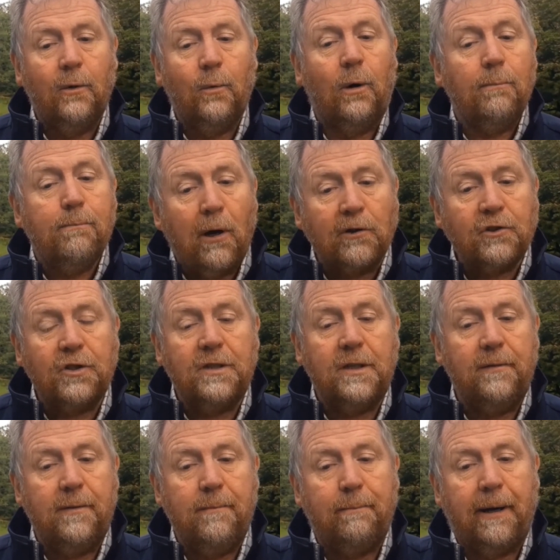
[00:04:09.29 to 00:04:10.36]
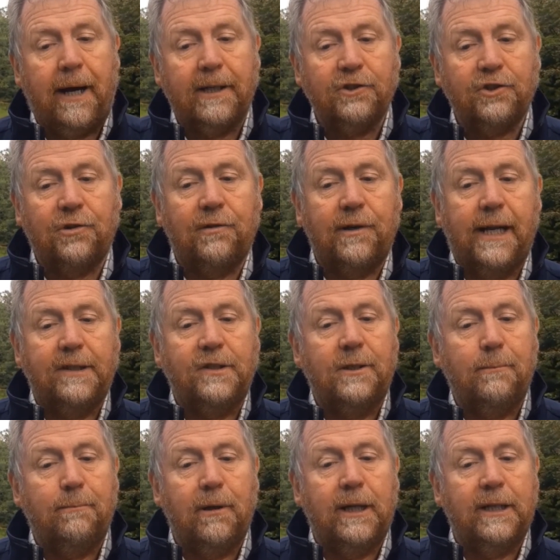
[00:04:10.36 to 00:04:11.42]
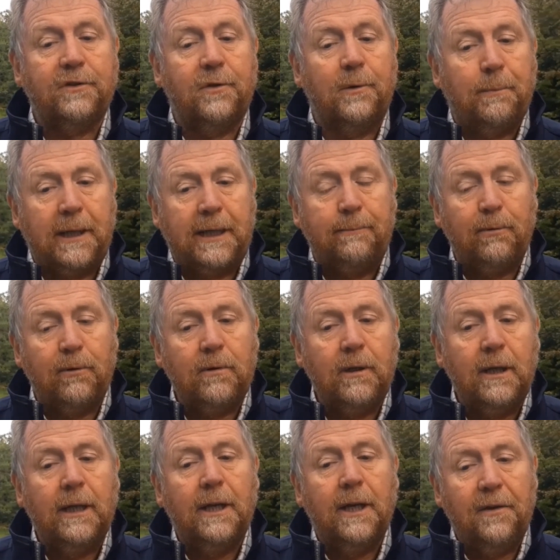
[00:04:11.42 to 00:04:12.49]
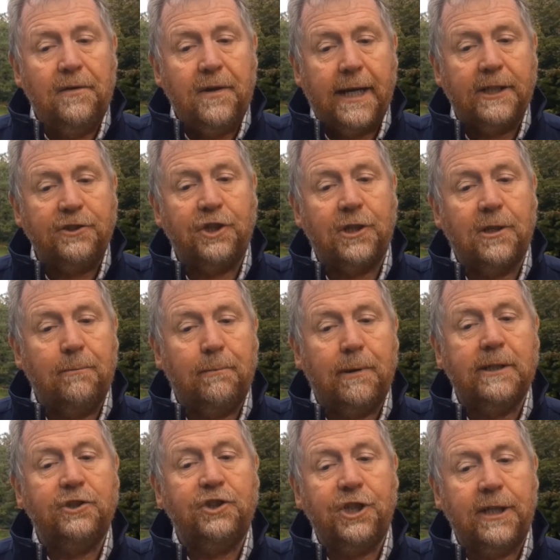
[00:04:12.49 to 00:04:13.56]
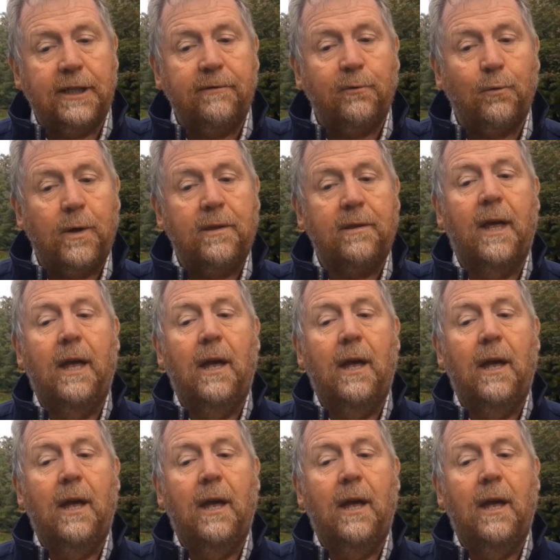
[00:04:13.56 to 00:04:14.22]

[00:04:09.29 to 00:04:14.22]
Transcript: what positive impacts creating a place for people and nature can be achieved with